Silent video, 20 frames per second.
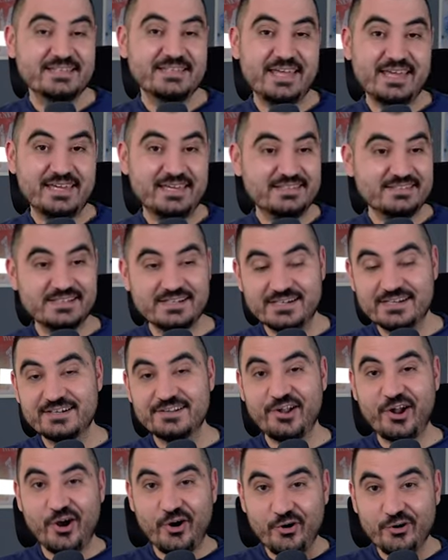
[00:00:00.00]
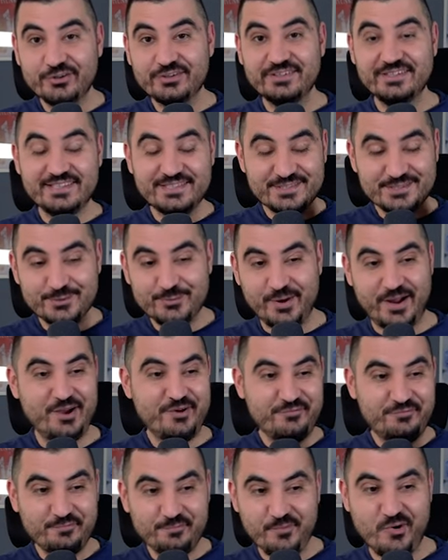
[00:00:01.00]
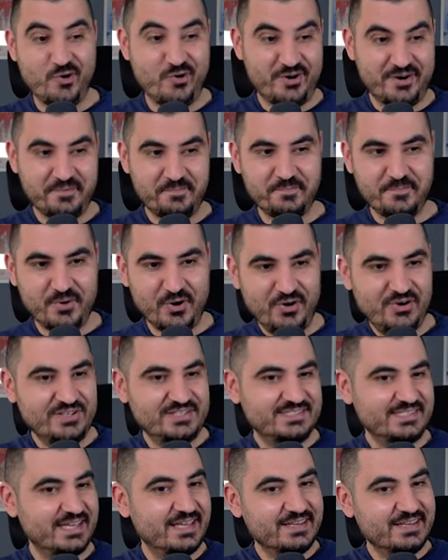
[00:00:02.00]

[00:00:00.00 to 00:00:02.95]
They can earn only twelve more points,